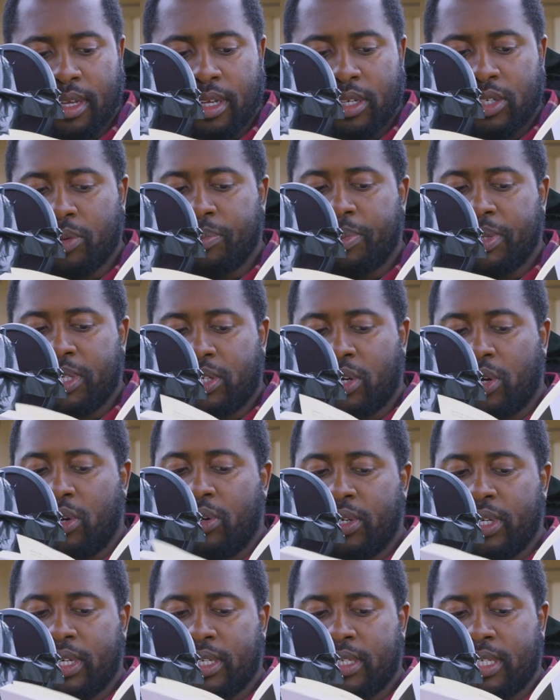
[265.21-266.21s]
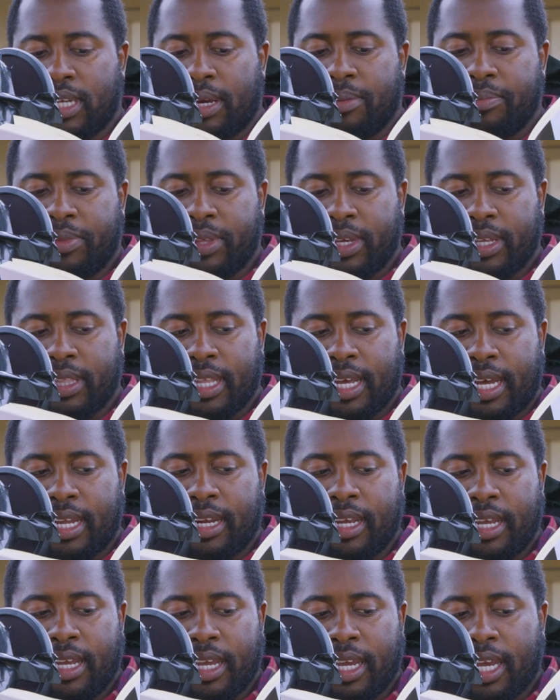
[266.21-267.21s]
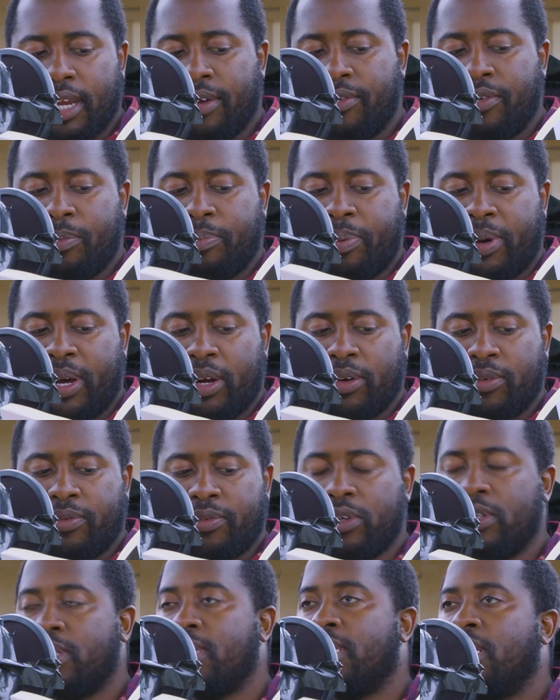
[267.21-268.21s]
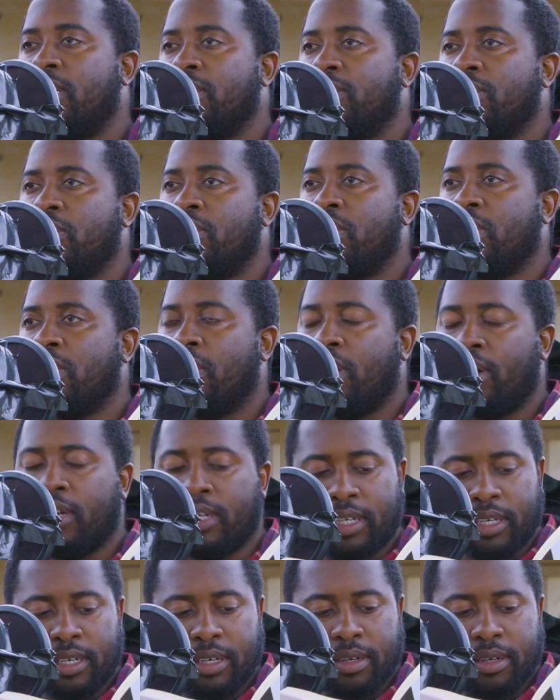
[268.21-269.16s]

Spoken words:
To be told you're something that every part of you tells you you're not.